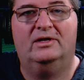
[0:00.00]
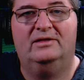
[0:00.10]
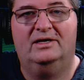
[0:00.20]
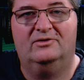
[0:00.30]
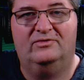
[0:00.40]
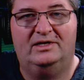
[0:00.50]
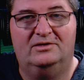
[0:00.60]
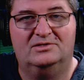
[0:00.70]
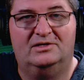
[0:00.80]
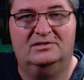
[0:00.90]
out one of the other
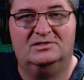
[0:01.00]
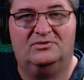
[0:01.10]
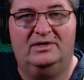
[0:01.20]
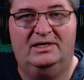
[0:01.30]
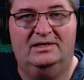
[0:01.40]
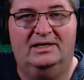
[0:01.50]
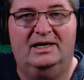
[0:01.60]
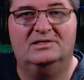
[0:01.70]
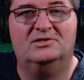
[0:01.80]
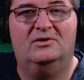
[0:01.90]
videos on the screen.
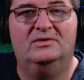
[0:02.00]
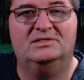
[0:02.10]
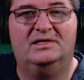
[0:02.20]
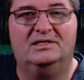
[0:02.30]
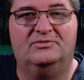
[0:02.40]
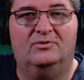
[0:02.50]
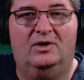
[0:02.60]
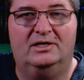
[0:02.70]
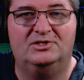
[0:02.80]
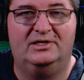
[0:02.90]
As always, thanks
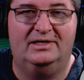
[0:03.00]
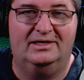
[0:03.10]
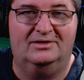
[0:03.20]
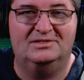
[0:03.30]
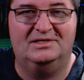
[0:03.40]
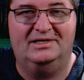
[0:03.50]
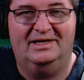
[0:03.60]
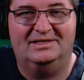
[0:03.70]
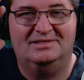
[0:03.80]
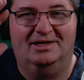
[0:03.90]
for watching, and I'll see
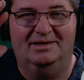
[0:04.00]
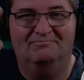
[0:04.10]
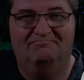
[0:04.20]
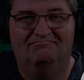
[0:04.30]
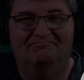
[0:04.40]
you next time.